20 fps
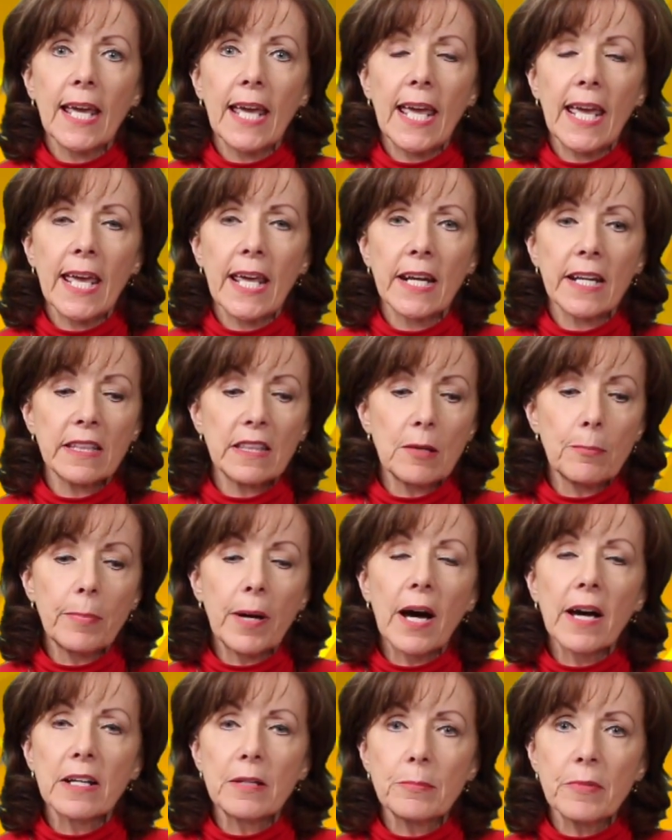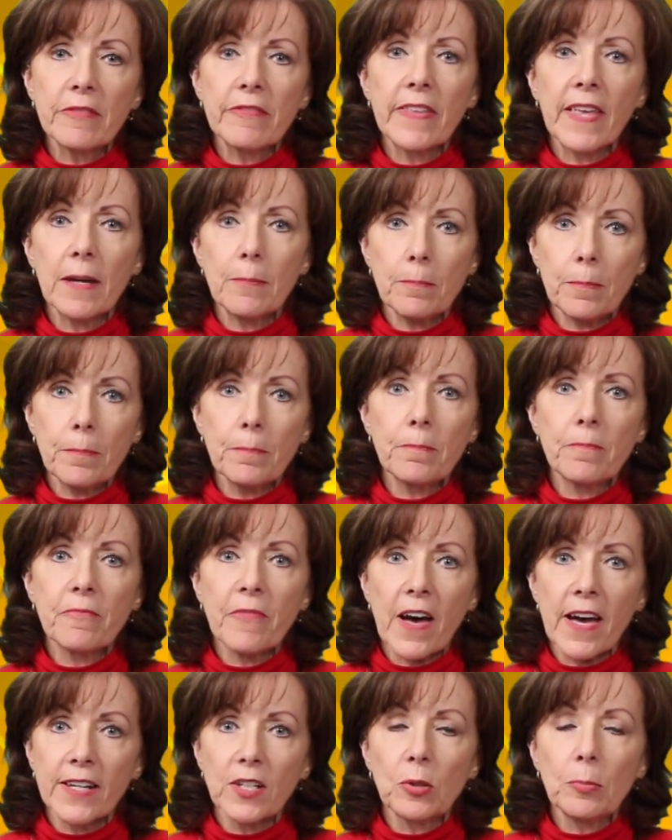and at the bottom of that
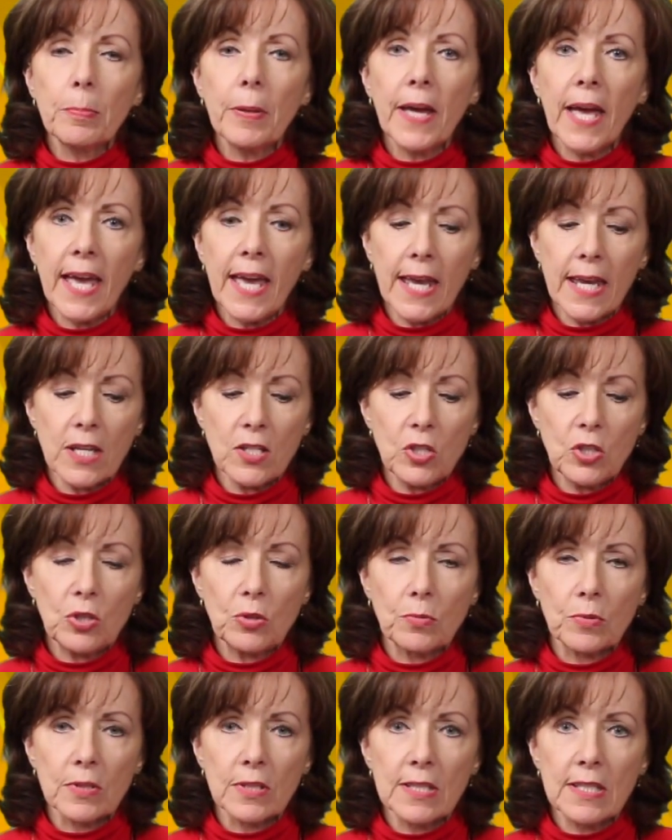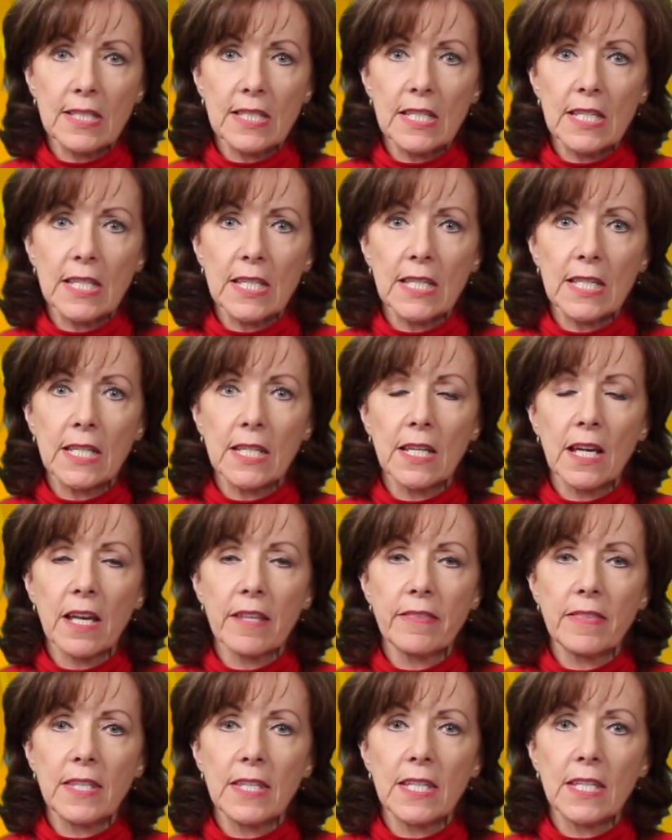final page you will see
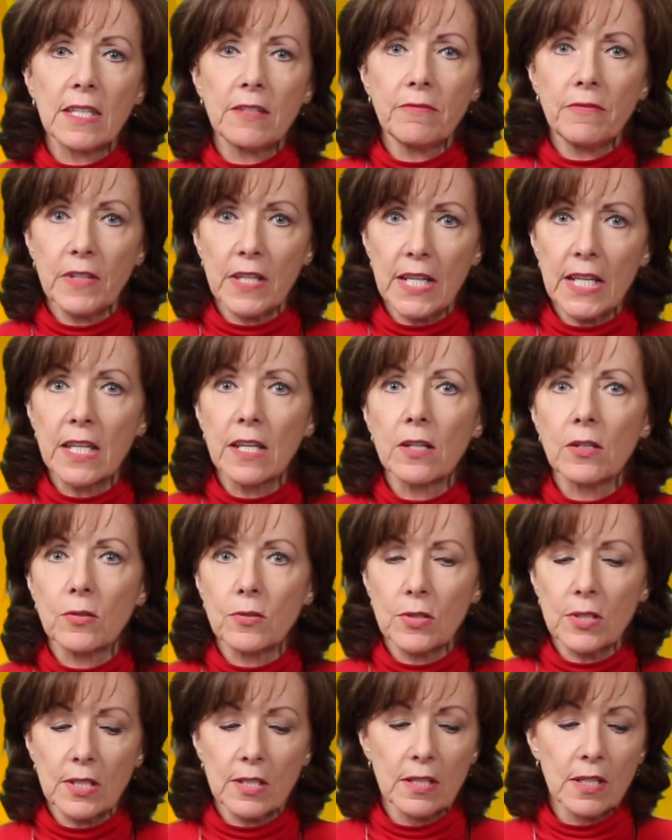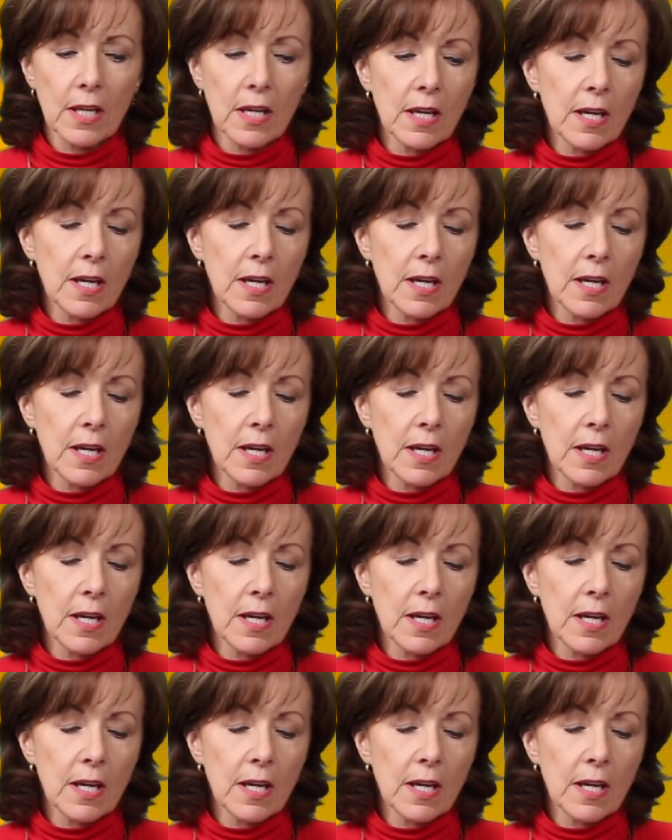the videos.